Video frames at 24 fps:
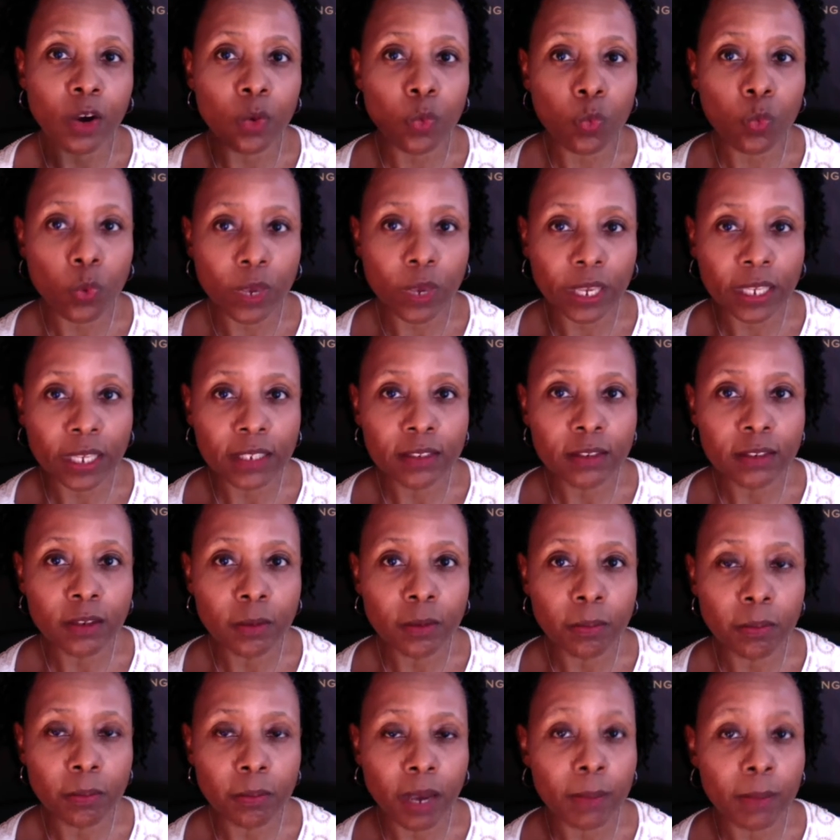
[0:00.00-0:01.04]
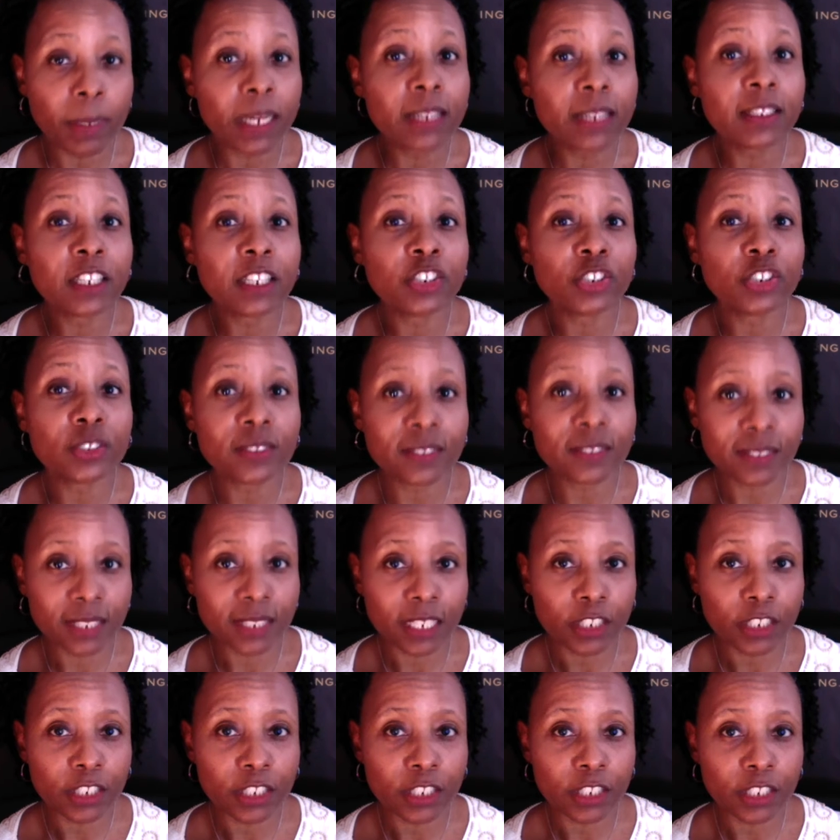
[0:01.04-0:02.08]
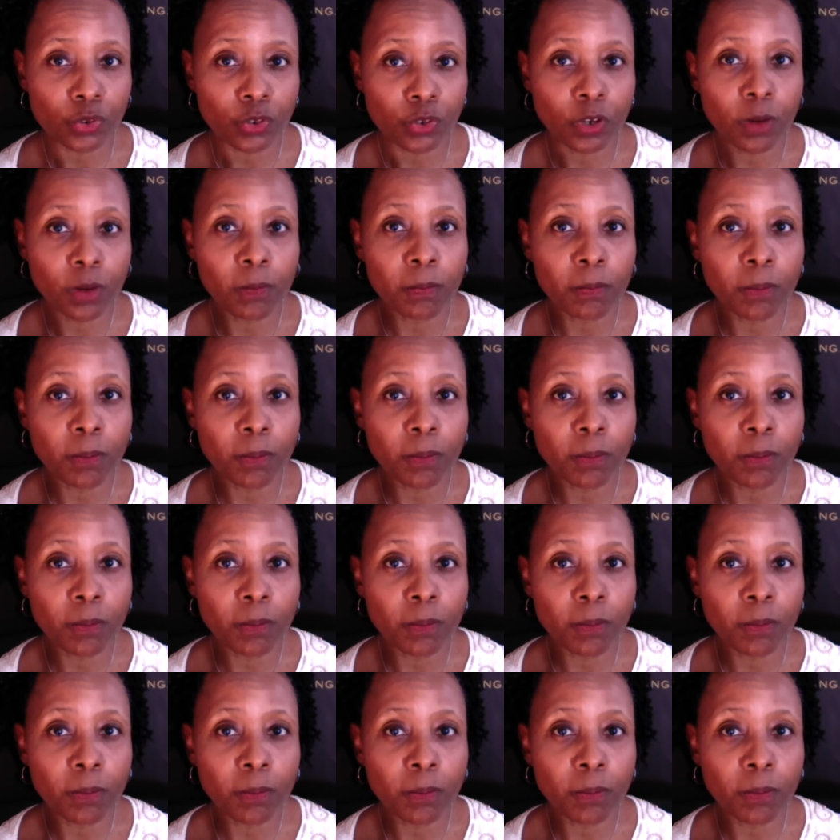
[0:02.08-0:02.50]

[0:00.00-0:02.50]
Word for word: when my meditation center